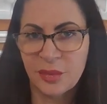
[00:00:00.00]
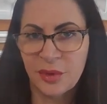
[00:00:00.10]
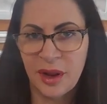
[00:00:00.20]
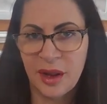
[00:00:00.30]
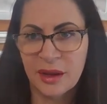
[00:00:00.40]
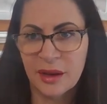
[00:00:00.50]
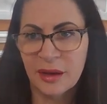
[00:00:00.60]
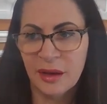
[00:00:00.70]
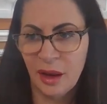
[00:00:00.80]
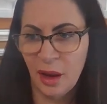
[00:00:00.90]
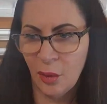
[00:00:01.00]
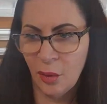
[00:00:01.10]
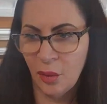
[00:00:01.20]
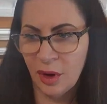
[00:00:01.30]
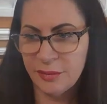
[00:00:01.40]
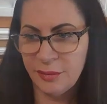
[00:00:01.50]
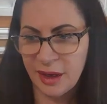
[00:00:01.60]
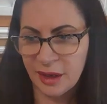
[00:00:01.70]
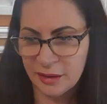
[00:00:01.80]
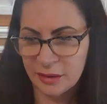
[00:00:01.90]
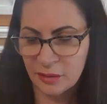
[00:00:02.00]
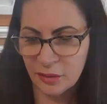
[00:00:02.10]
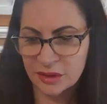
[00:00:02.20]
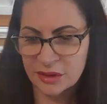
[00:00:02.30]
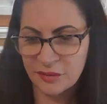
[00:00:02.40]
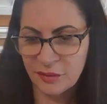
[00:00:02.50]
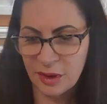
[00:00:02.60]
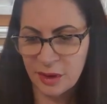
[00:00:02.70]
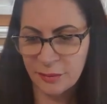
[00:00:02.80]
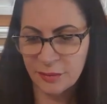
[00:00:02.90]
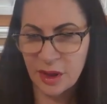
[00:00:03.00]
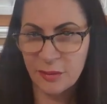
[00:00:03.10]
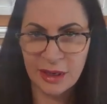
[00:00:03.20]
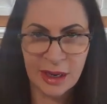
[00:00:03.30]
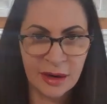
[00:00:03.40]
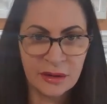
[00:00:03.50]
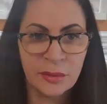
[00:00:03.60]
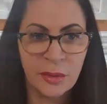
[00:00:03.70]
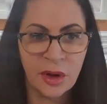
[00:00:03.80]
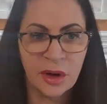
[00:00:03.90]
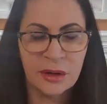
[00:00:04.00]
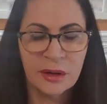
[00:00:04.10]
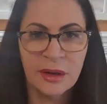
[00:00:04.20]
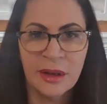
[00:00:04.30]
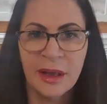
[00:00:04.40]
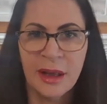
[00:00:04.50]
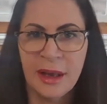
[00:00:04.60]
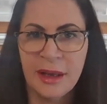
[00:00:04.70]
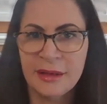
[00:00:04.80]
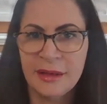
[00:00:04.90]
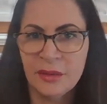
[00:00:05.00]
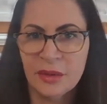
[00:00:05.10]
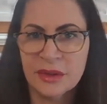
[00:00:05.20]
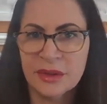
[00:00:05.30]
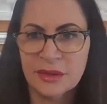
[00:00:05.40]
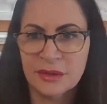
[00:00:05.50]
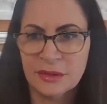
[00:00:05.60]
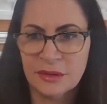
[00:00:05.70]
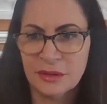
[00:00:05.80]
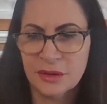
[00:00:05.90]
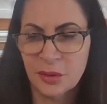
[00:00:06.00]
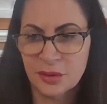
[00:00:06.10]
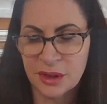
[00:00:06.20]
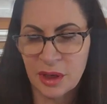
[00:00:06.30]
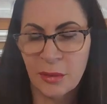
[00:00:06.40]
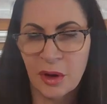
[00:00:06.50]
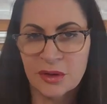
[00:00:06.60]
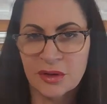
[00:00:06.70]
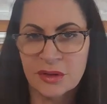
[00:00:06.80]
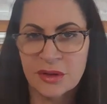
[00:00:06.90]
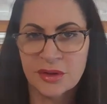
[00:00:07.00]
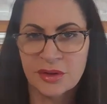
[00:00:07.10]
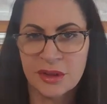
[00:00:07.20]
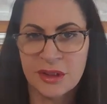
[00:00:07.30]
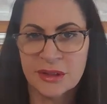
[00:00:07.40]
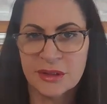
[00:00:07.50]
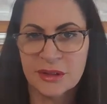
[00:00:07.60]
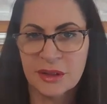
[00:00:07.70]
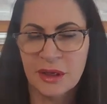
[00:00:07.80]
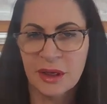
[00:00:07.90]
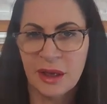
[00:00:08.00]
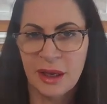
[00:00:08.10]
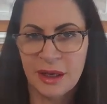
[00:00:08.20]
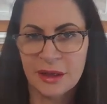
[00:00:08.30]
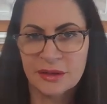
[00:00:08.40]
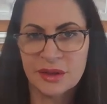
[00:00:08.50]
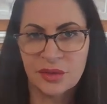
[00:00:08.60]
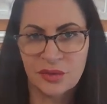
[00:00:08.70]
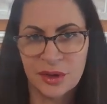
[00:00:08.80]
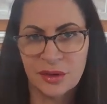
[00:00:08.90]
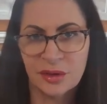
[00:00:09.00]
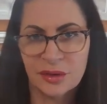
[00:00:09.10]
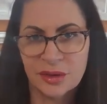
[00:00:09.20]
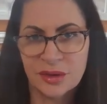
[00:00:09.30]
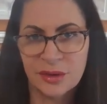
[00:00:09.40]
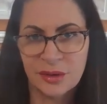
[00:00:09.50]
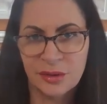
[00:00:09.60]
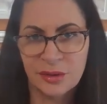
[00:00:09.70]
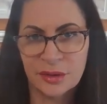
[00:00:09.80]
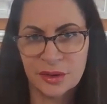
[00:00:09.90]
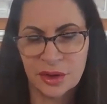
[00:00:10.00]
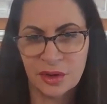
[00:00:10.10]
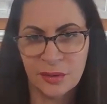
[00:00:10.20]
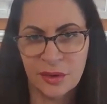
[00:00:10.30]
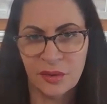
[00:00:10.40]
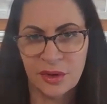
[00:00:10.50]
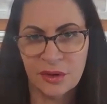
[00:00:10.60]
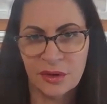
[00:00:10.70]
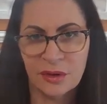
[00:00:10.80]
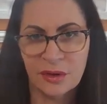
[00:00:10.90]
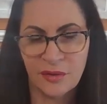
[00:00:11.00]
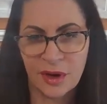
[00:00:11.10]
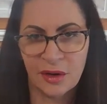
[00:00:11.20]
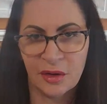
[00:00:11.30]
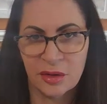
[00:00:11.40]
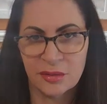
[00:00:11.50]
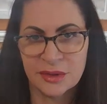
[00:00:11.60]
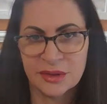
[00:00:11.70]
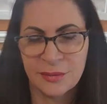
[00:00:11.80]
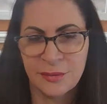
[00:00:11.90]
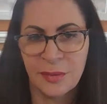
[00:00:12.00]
a break, one man was coming out of the mall, and he was told to come onto the street and surrender to the gentleman with the firearms.